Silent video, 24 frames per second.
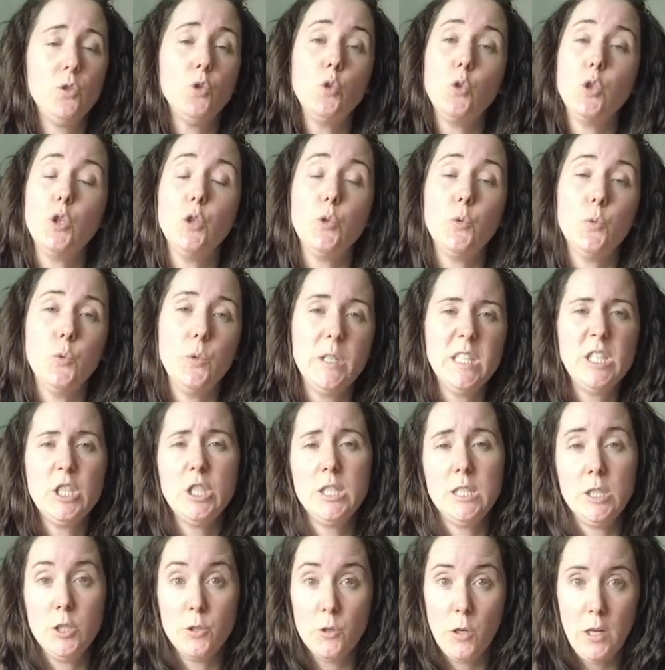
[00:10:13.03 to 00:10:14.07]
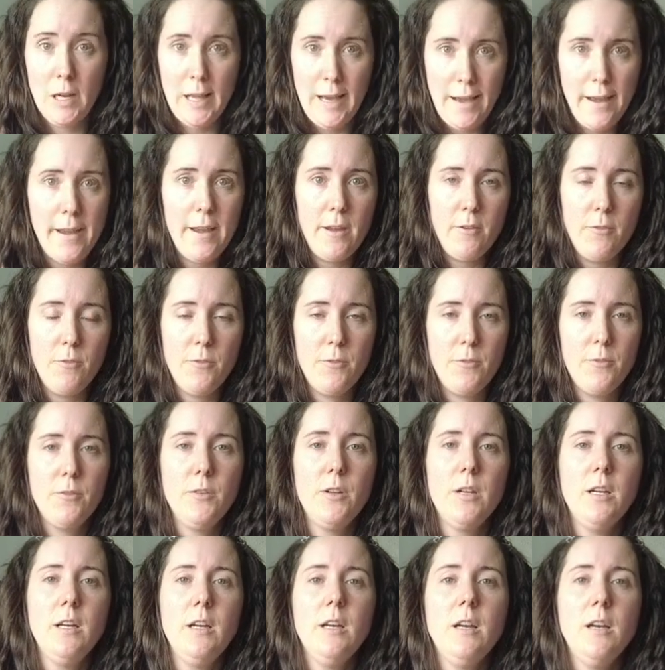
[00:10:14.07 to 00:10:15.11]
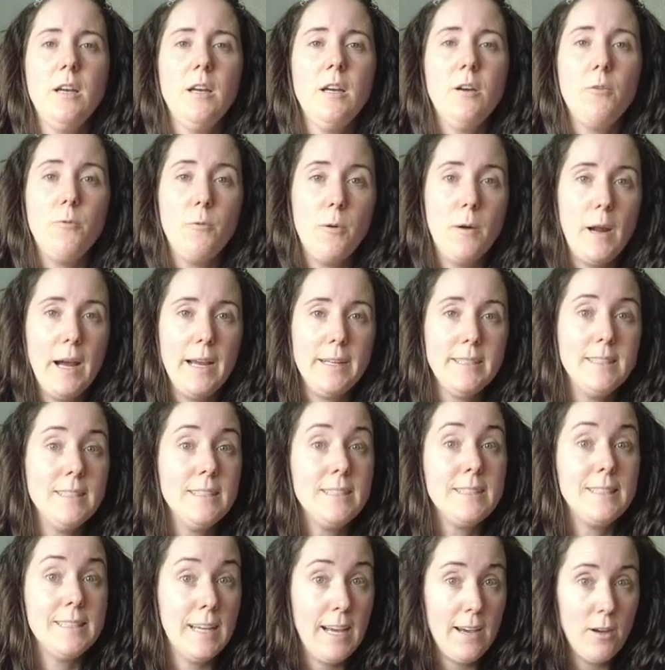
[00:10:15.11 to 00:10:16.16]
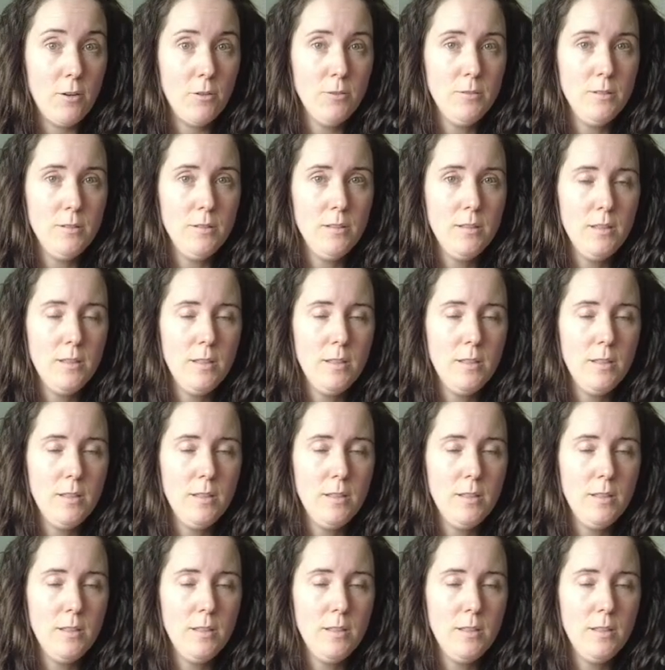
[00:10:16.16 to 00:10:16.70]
do you wish in your life? Write it down,